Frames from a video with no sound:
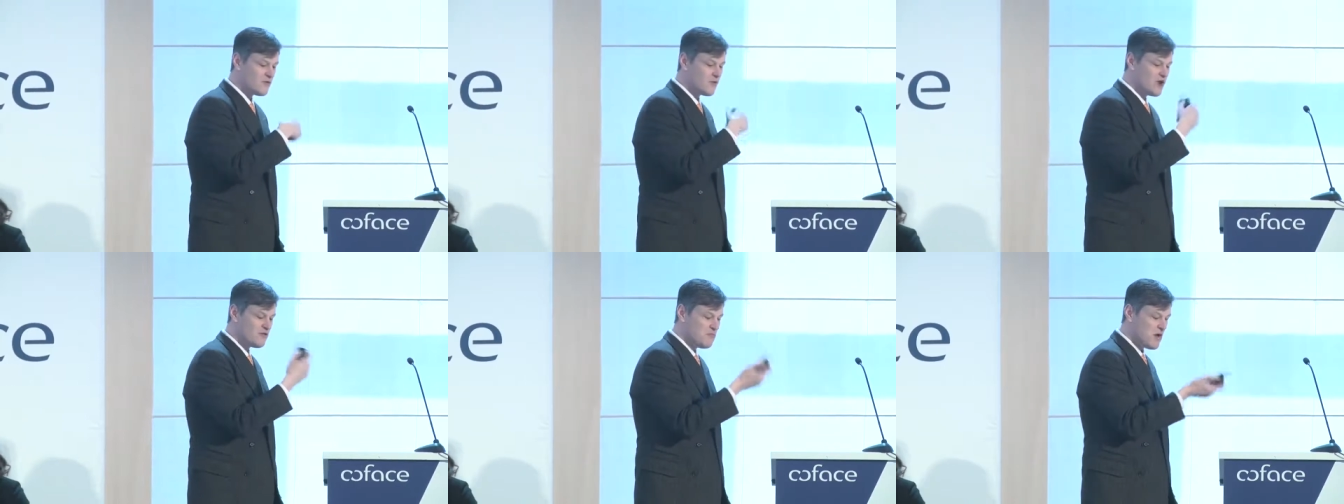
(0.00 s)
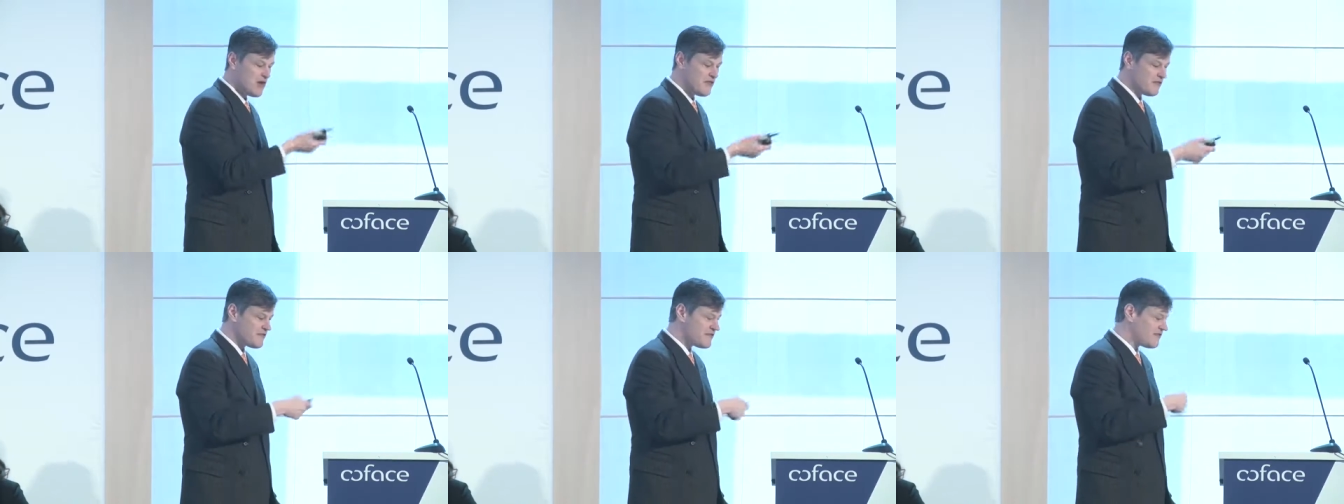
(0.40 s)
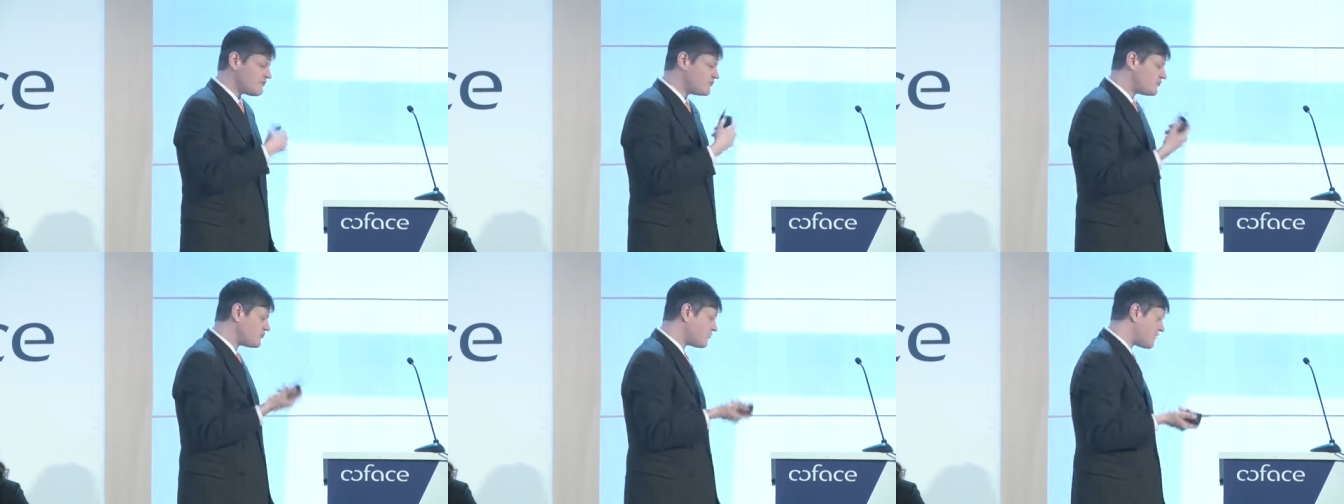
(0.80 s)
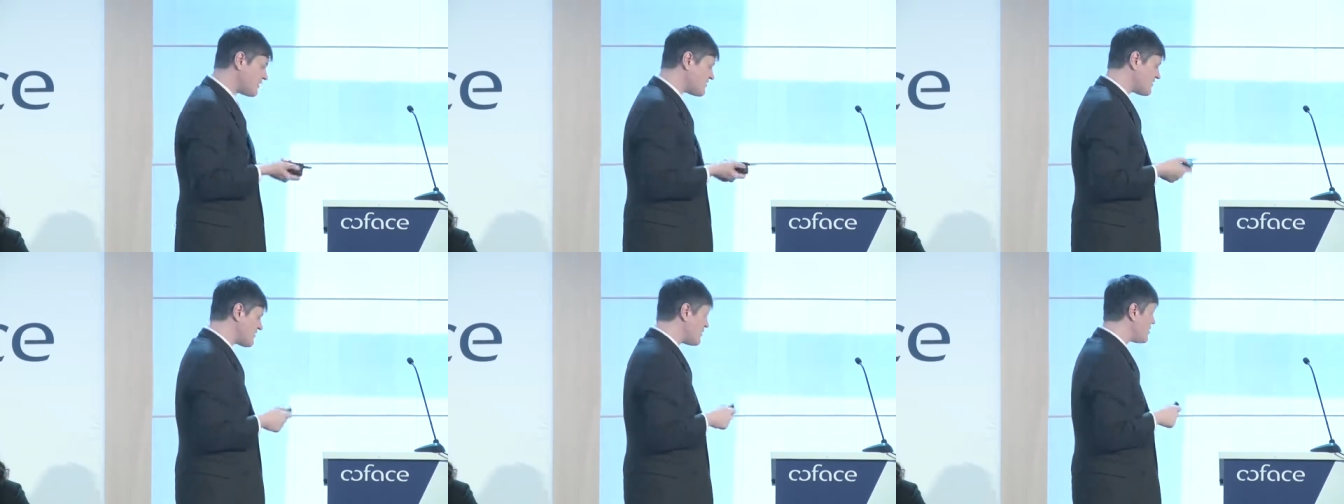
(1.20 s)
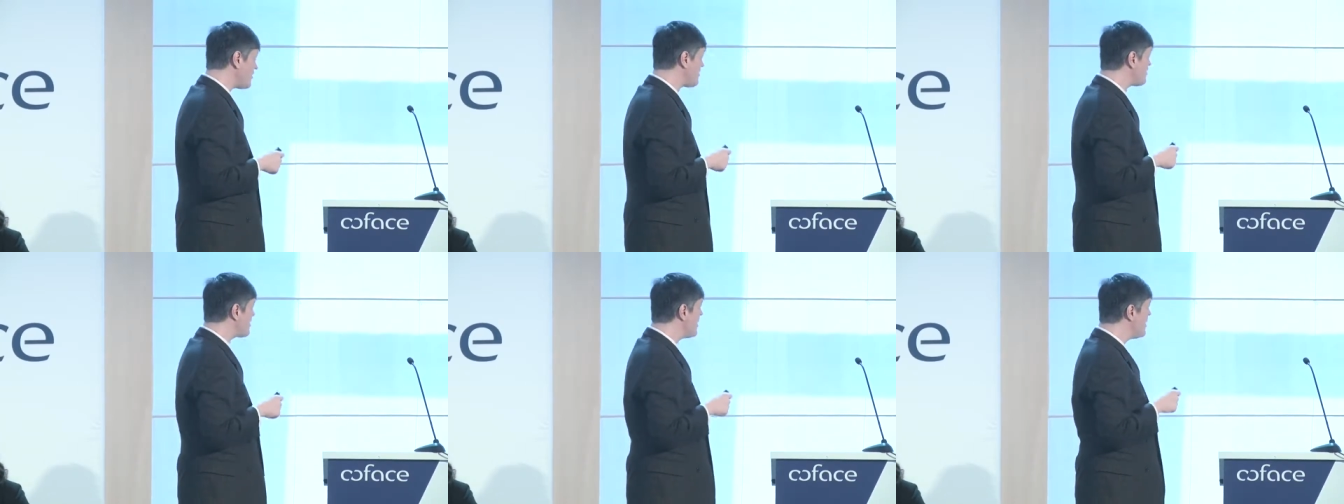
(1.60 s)
the one month, and the two week
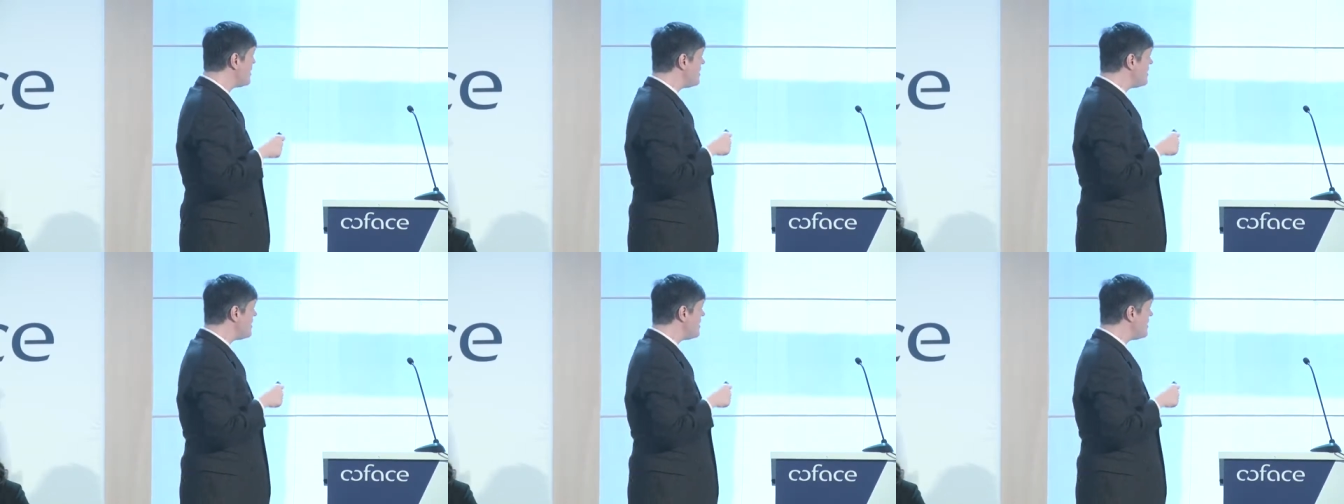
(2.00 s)
scenarios.